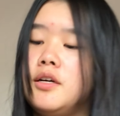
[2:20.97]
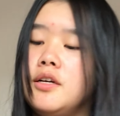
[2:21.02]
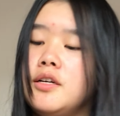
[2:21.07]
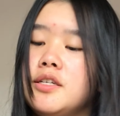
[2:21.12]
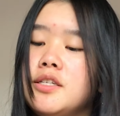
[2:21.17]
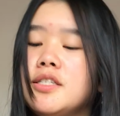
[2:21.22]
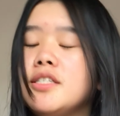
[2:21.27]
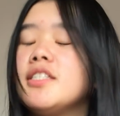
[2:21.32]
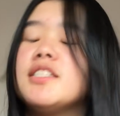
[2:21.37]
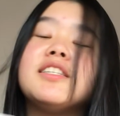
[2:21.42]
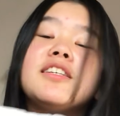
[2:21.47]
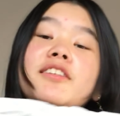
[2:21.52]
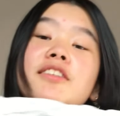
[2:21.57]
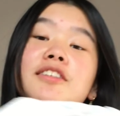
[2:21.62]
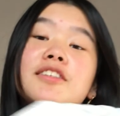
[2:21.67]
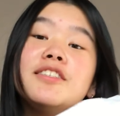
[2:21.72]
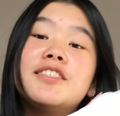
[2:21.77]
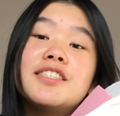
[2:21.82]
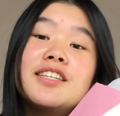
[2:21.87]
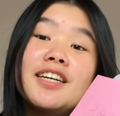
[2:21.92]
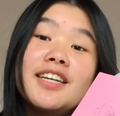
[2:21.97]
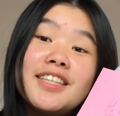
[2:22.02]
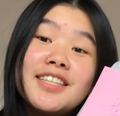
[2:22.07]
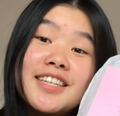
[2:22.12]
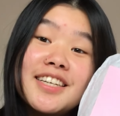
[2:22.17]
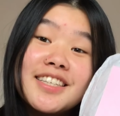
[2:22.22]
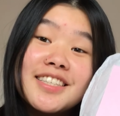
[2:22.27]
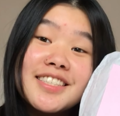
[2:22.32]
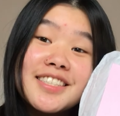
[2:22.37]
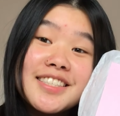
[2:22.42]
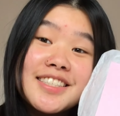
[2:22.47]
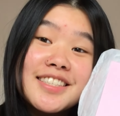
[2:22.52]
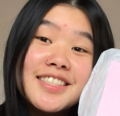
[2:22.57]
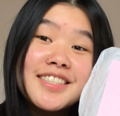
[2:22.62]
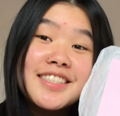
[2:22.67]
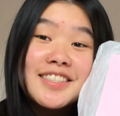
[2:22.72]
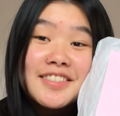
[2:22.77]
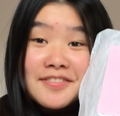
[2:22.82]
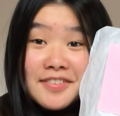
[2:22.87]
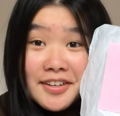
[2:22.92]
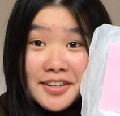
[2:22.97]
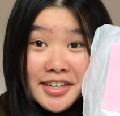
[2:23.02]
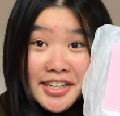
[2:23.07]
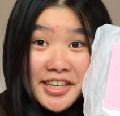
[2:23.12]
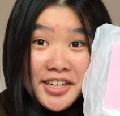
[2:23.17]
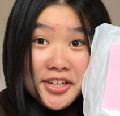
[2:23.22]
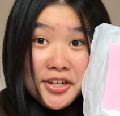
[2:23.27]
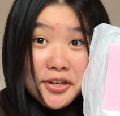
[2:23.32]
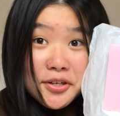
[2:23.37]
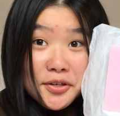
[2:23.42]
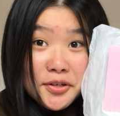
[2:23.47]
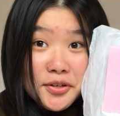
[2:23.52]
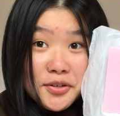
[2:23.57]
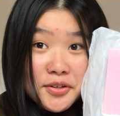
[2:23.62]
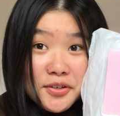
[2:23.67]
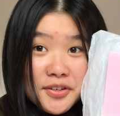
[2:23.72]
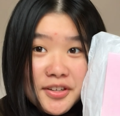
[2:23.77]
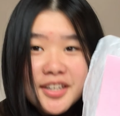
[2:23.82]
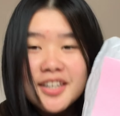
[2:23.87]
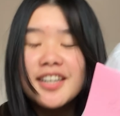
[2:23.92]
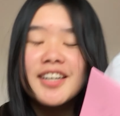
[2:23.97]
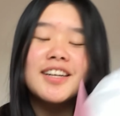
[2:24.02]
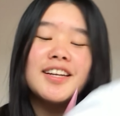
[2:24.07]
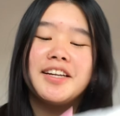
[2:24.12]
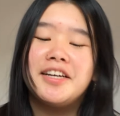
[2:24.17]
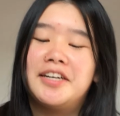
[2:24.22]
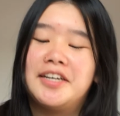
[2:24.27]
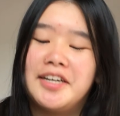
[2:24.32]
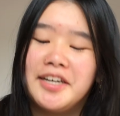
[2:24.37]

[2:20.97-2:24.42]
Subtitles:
So it looks like this. It's very cute. Okay.